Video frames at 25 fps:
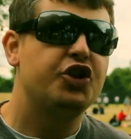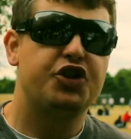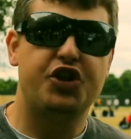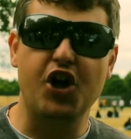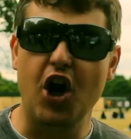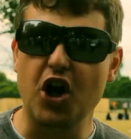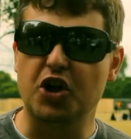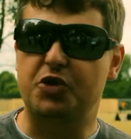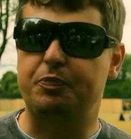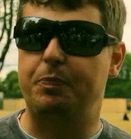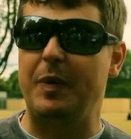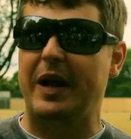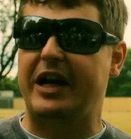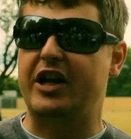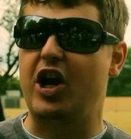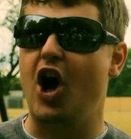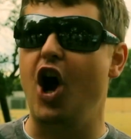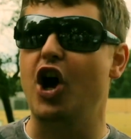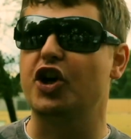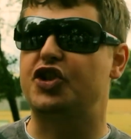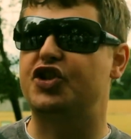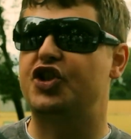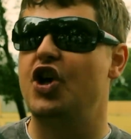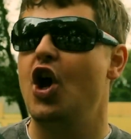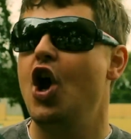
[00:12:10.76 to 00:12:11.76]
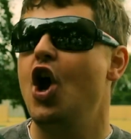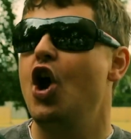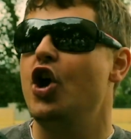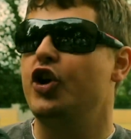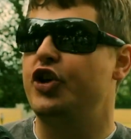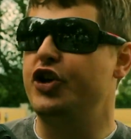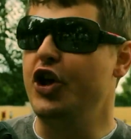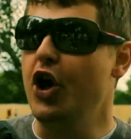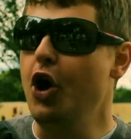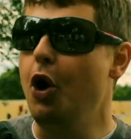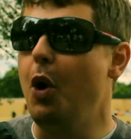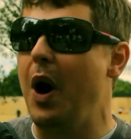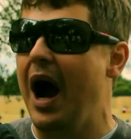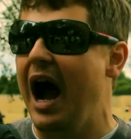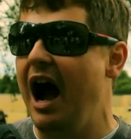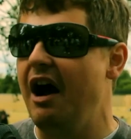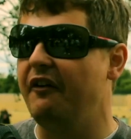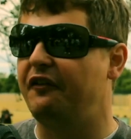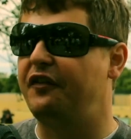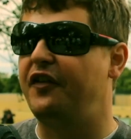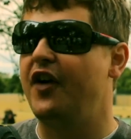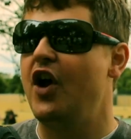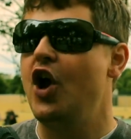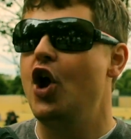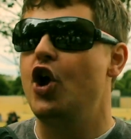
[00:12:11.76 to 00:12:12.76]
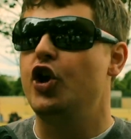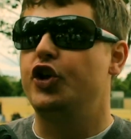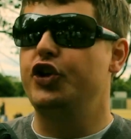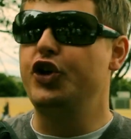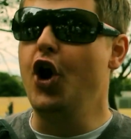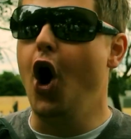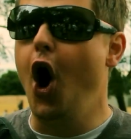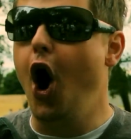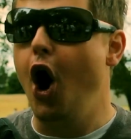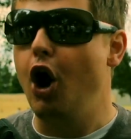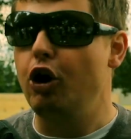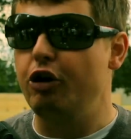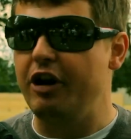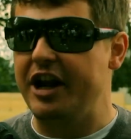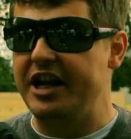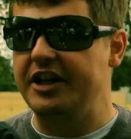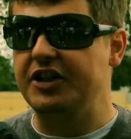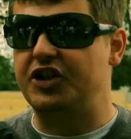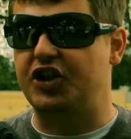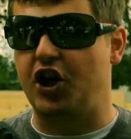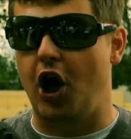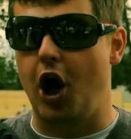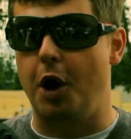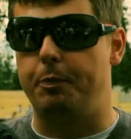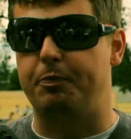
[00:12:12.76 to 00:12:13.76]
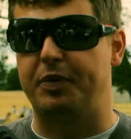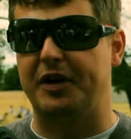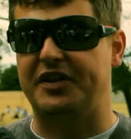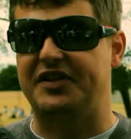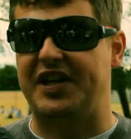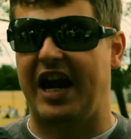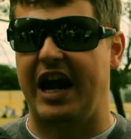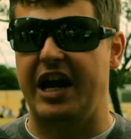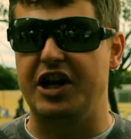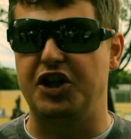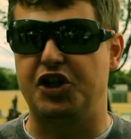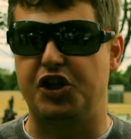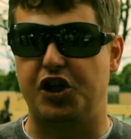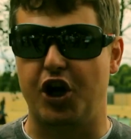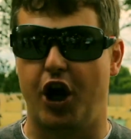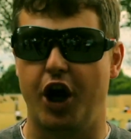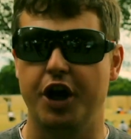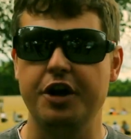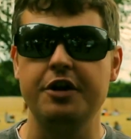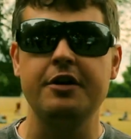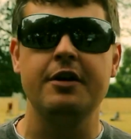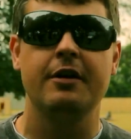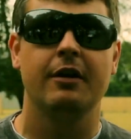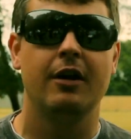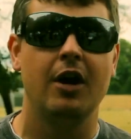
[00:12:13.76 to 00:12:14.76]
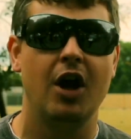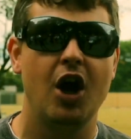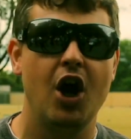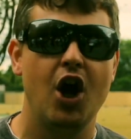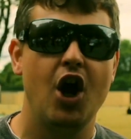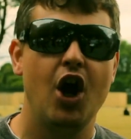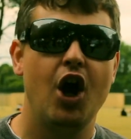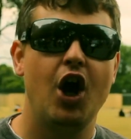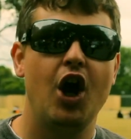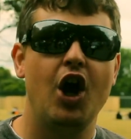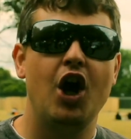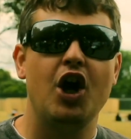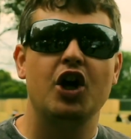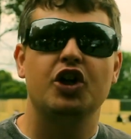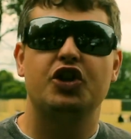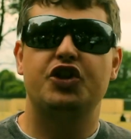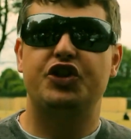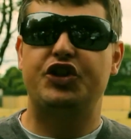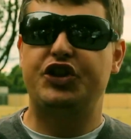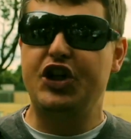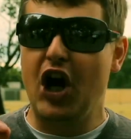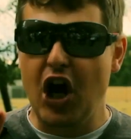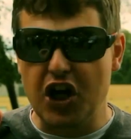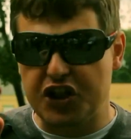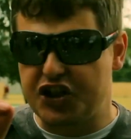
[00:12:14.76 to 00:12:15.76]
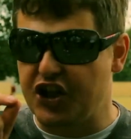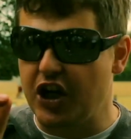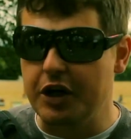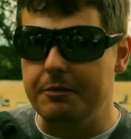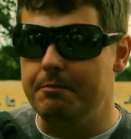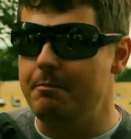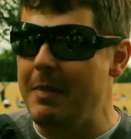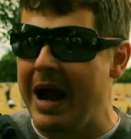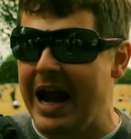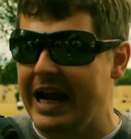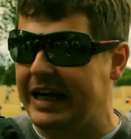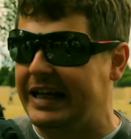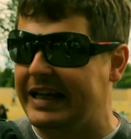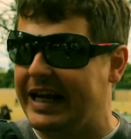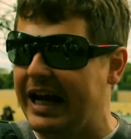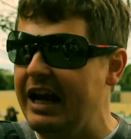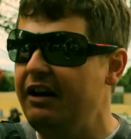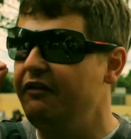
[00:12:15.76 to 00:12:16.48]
Just because you have your interpretation doesn't make